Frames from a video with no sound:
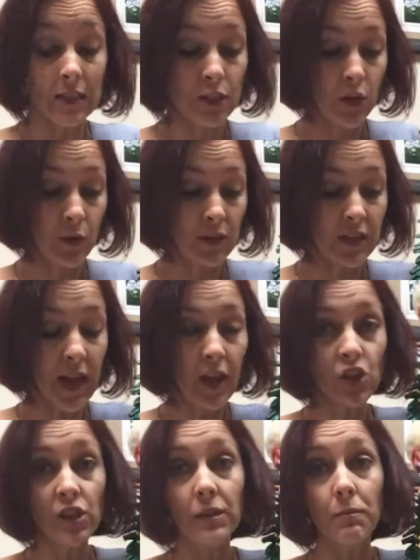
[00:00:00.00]
And so it's
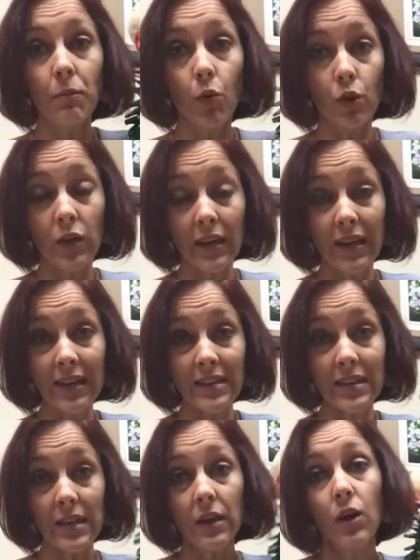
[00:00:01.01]
actually more
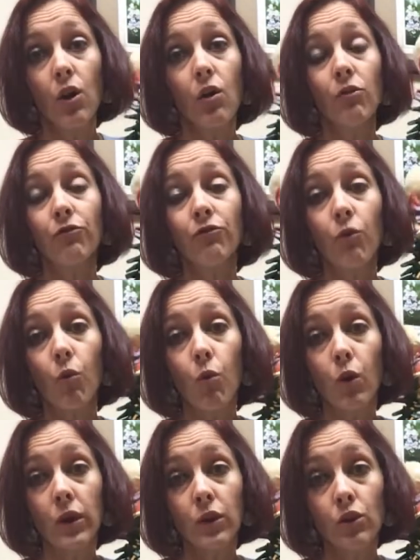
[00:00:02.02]
easy
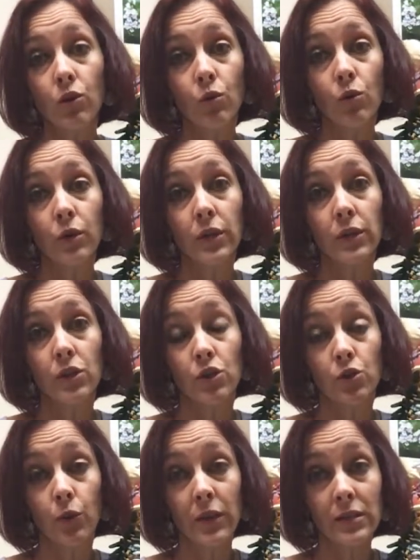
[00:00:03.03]
for your
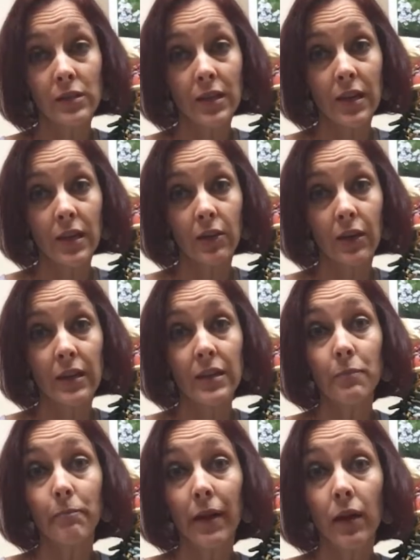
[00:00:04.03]
joints here in
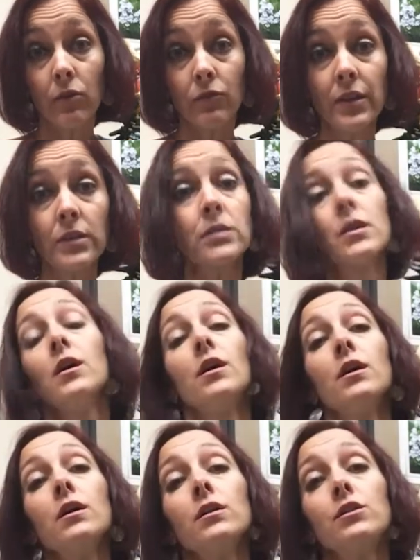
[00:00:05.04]
the pelvis
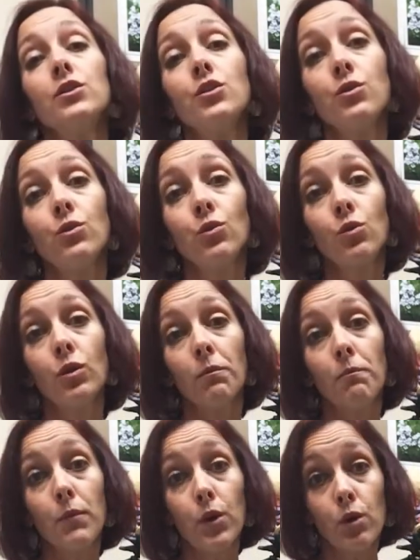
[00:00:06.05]
to
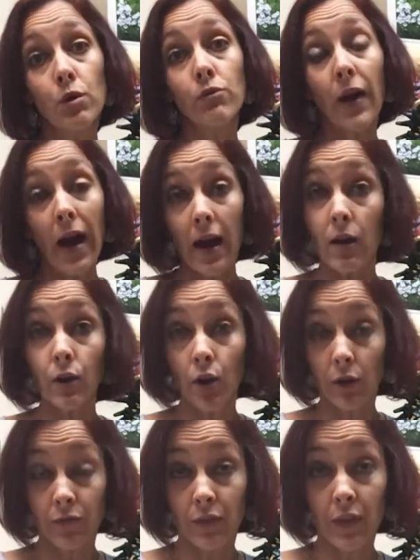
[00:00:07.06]
move out
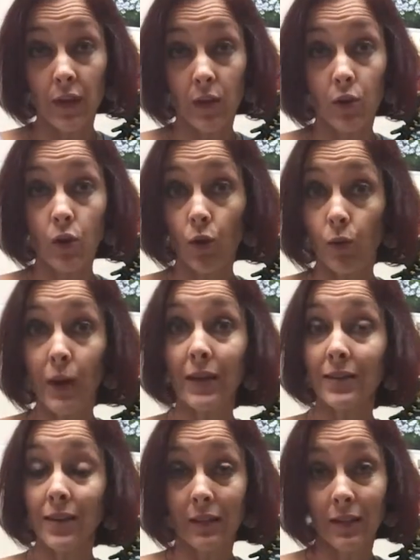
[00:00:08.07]
of their
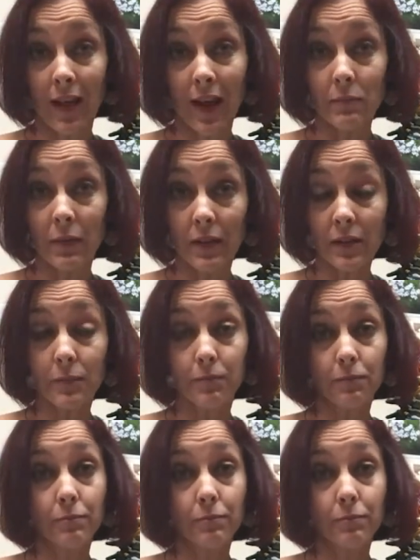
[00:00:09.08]
correct alignment.